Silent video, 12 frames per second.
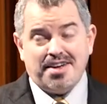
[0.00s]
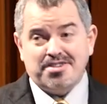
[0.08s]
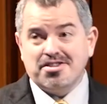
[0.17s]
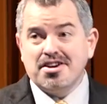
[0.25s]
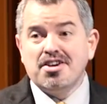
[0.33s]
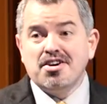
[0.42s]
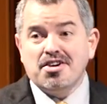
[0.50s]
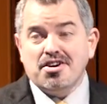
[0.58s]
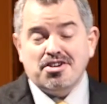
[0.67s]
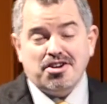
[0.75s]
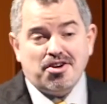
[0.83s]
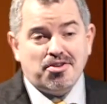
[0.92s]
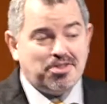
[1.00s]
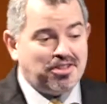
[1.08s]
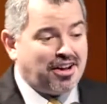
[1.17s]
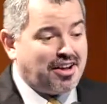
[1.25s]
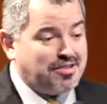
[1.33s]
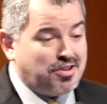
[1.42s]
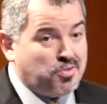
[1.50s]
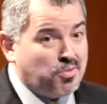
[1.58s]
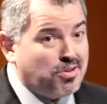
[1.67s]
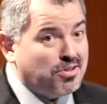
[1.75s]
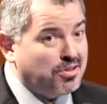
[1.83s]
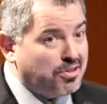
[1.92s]
And like I said,
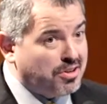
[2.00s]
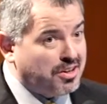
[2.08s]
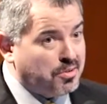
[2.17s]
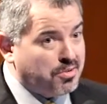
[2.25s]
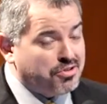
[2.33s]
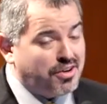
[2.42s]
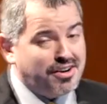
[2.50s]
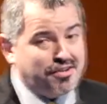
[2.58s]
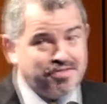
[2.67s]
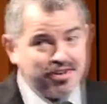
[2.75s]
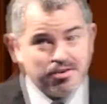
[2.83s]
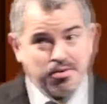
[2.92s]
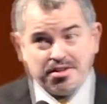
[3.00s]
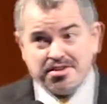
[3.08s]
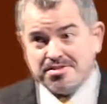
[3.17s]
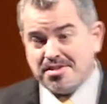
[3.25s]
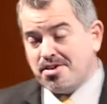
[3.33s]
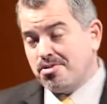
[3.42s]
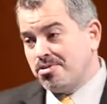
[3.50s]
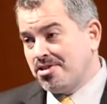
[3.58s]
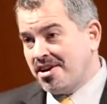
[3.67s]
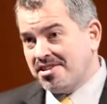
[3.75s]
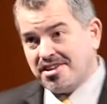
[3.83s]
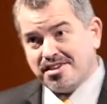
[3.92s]
we're learning, we're trying to figure things out. We're
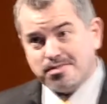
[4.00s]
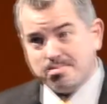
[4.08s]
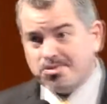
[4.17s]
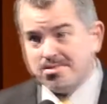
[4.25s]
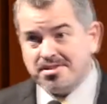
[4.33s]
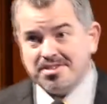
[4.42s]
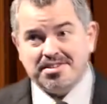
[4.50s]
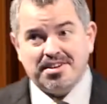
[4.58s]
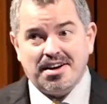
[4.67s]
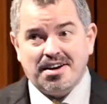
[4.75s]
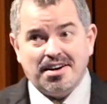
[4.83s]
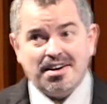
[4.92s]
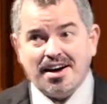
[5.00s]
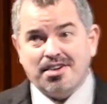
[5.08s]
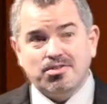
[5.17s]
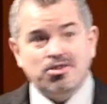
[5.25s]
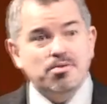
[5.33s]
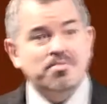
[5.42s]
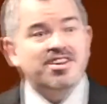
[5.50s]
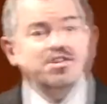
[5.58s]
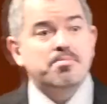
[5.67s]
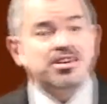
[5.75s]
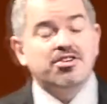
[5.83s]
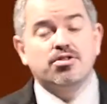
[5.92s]
not the experts in it. I don't know of
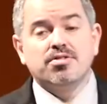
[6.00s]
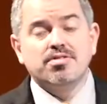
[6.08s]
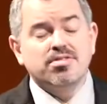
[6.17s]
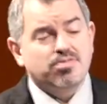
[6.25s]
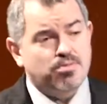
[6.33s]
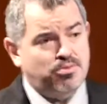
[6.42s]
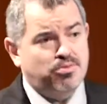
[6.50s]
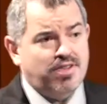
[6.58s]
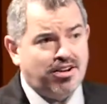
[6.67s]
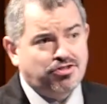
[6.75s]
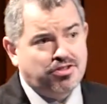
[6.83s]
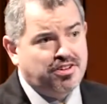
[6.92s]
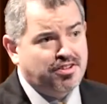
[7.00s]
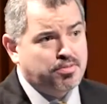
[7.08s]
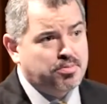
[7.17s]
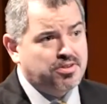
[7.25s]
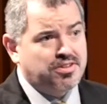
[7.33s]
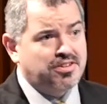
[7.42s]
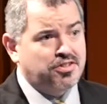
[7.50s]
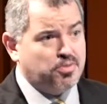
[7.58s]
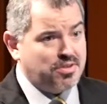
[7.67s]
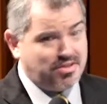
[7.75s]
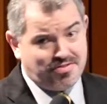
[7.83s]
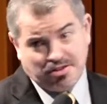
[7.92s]
anybody in our system who's actually an expert in it
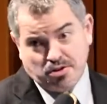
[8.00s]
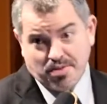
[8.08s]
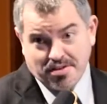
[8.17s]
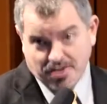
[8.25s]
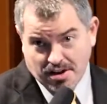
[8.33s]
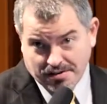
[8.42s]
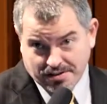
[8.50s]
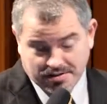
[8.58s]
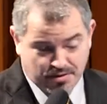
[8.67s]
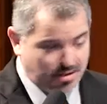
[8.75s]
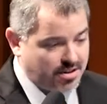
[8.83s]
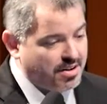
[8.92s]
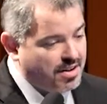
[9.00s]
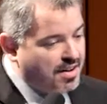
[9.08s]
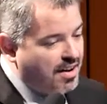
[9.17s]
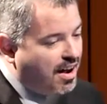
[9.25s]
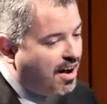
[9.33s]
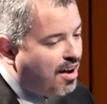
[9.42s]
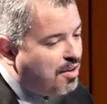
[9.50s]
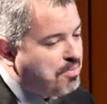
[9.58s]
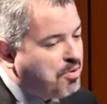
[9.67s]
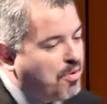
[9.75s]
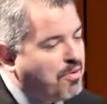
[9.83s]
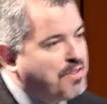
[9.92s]
either, even though we have an office for it.
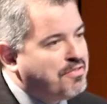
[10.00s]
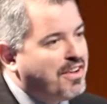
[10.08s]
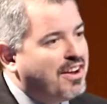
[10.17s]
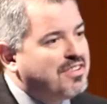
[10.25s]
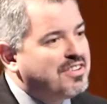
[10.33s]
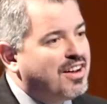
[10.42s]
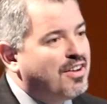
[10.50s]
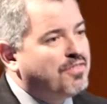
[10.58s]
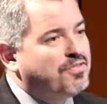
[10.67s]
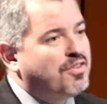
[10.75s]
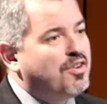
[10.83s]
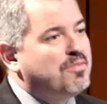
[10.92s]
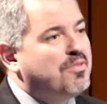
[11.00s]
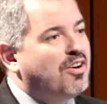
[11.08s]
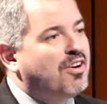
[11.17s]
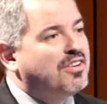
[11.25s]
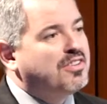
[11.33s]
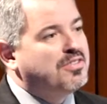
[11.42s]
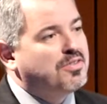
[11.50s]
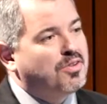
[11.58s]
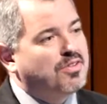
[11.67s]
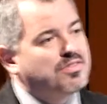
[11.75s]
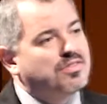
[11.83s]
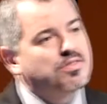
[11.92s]
But what we found out from our
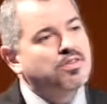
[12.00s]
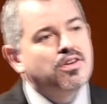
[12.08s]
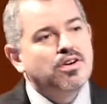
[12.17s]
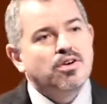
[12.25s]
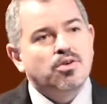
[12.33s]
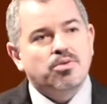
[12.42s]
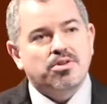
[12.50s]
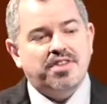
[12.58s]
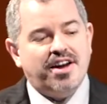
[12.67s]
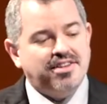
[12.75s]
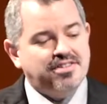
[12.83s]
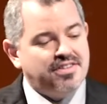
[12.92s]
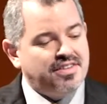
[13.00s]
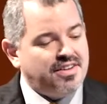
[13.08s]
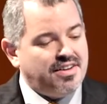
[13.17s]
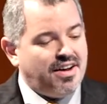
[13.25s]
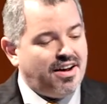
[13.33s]
consultants were that